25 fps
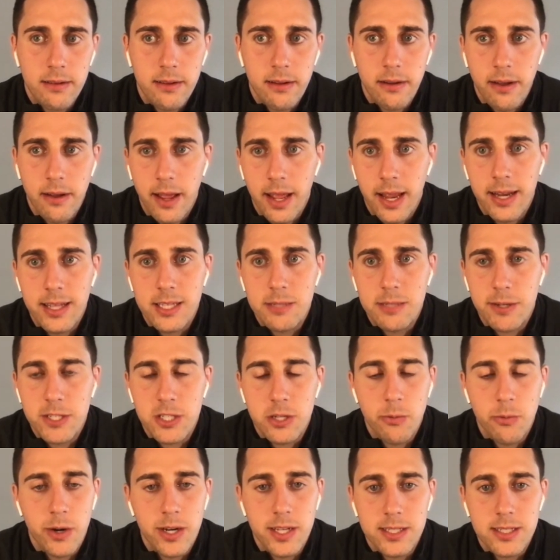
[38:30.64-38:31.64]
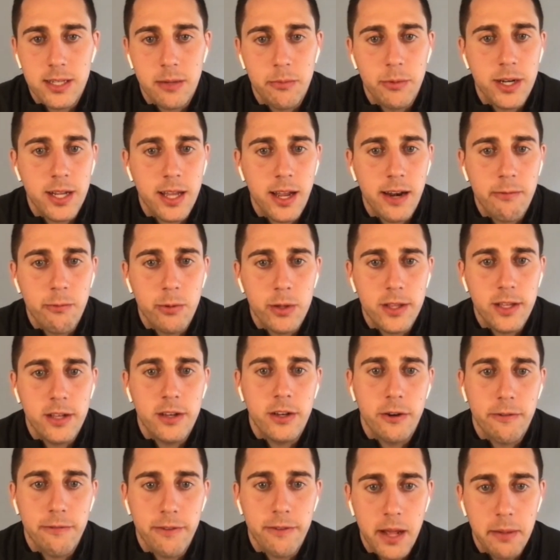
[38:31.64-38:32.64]
and especially when it's someone kind of
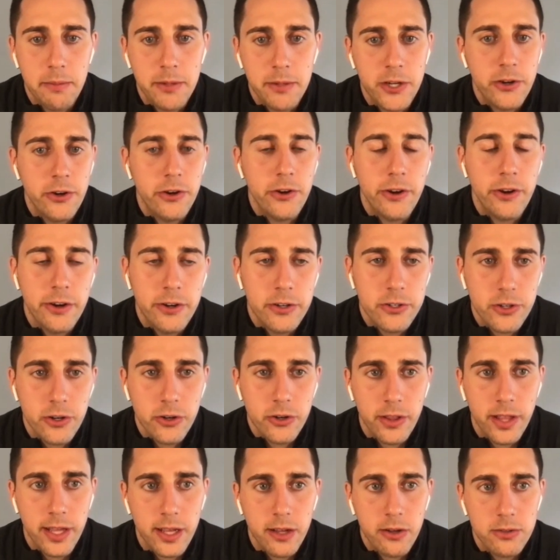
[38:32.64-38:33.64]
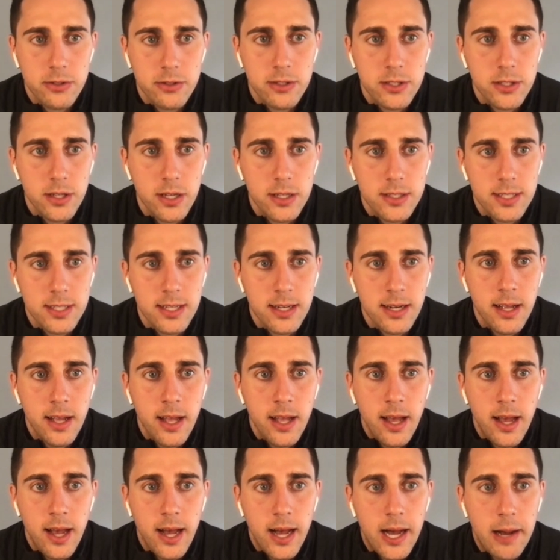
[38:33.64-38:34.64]
within your family or your inner circle that goes and does it,
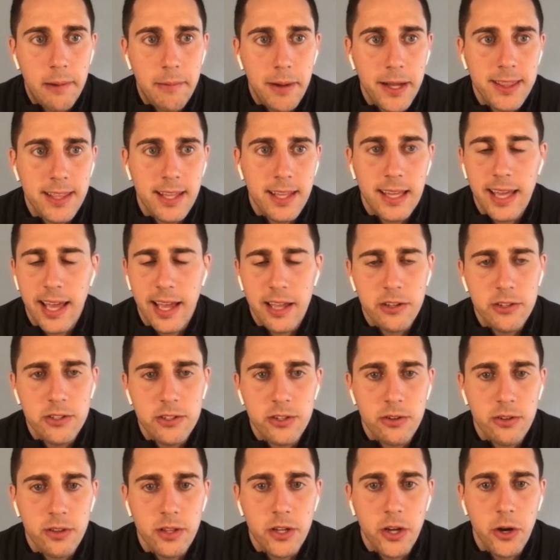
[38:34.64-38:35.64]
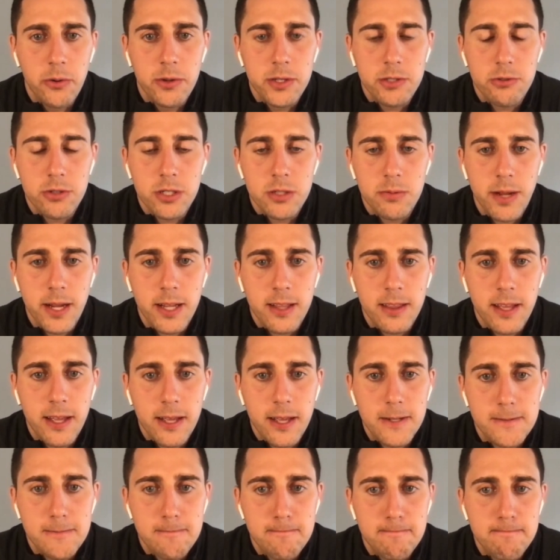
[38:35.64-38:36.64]
um, I think yeah, you certainly always respect
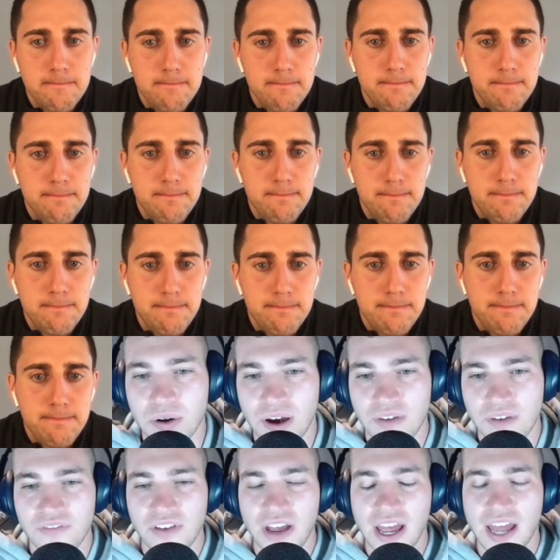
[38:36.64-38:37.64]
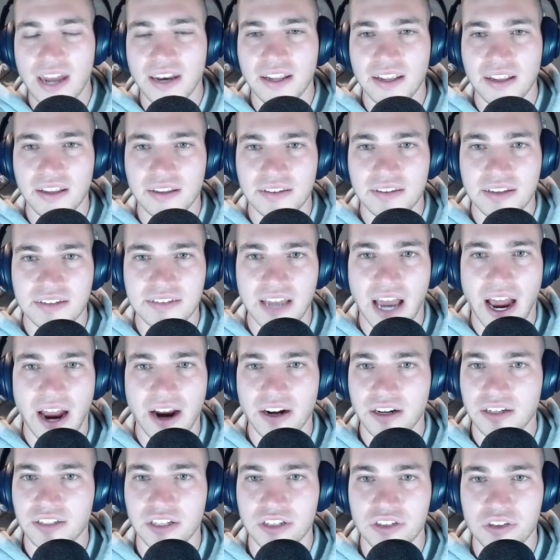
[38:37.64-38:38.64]
that. Did have any
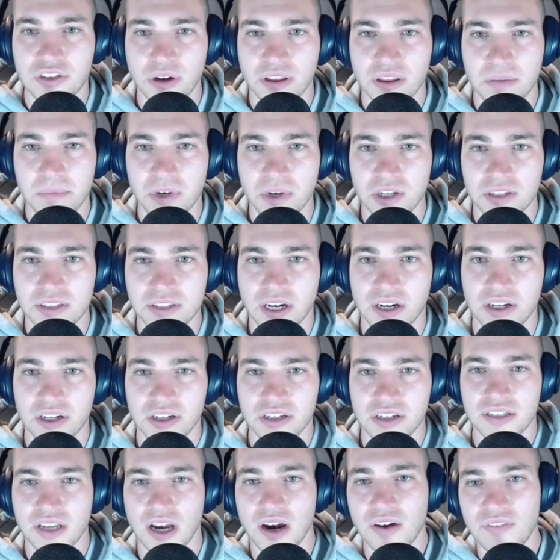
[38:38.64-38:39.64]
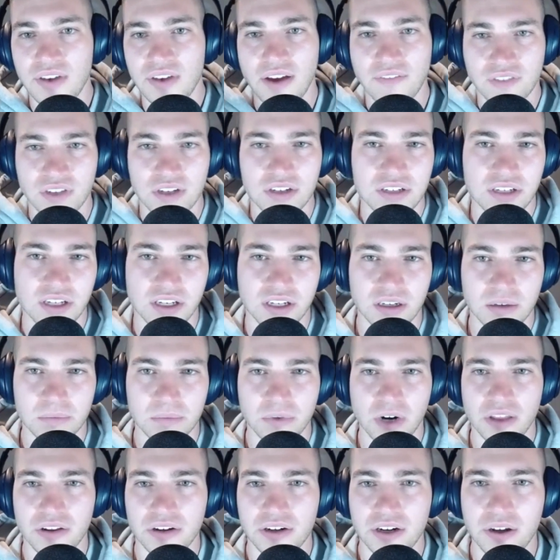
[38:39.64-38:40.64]
desire to join the military yourself after seeing your
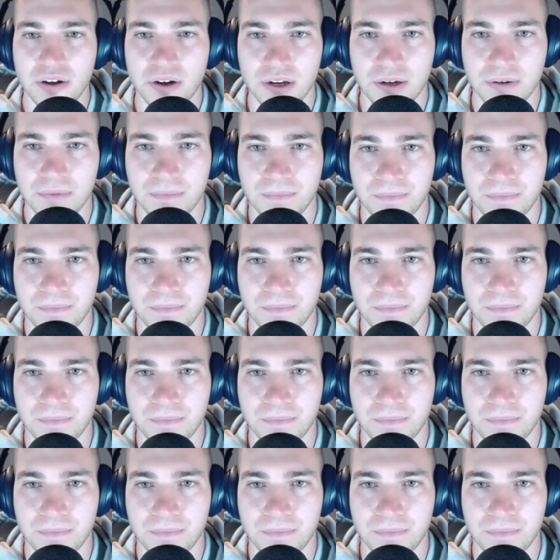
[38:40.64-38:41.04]
brother do it?